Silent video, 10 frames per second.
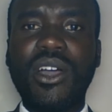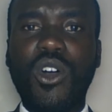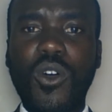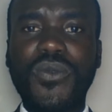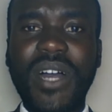
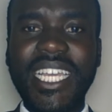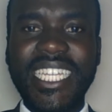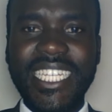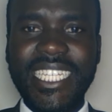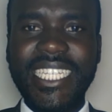offer
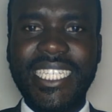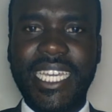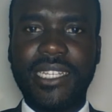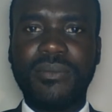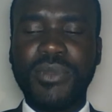in
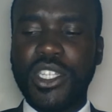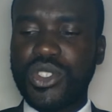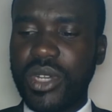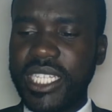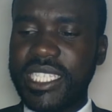detail.
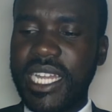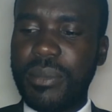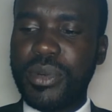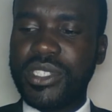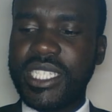So let's now
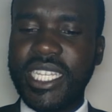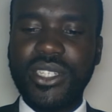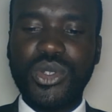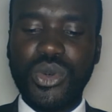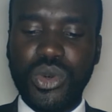
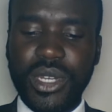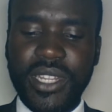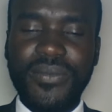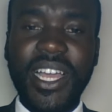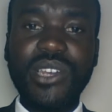proceed to
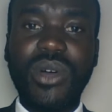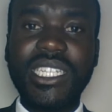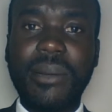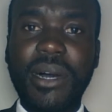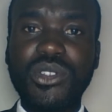define
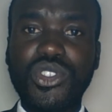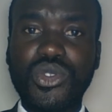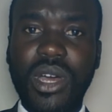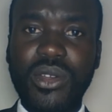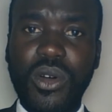what amounts
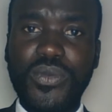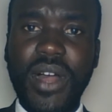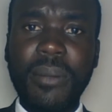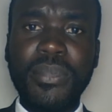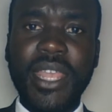to an
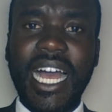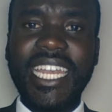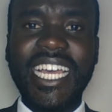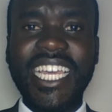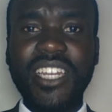offer.
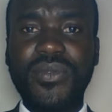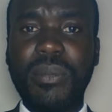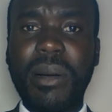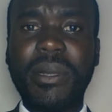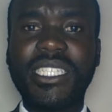And again, for
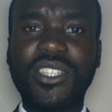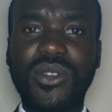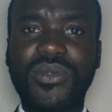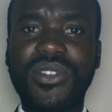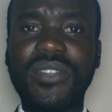purposes
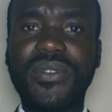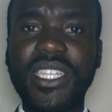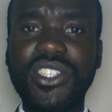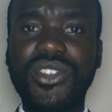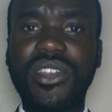of
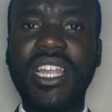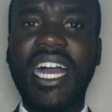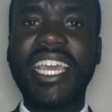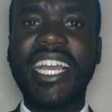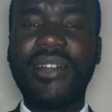definition,
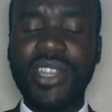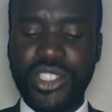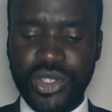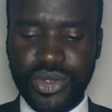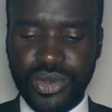I
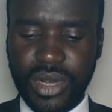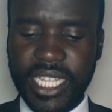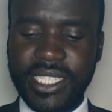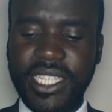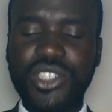encourage you to look
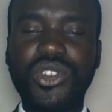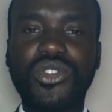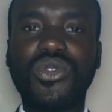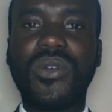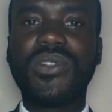at section
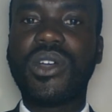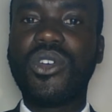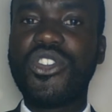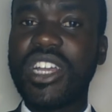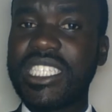2 of the
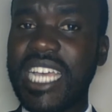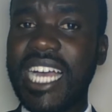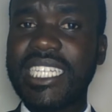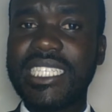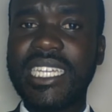Contracts
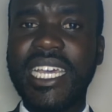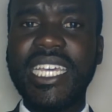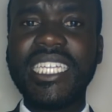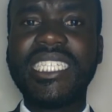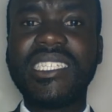Act.
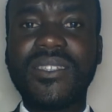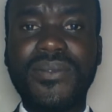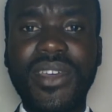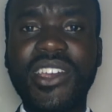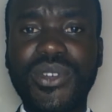It is
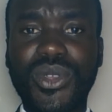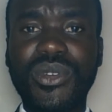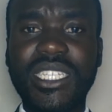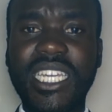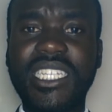very
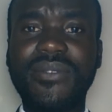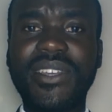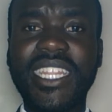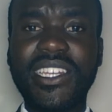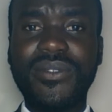authoritative
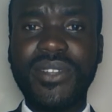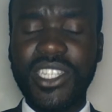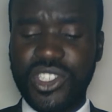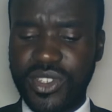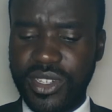in the
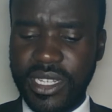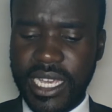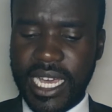definition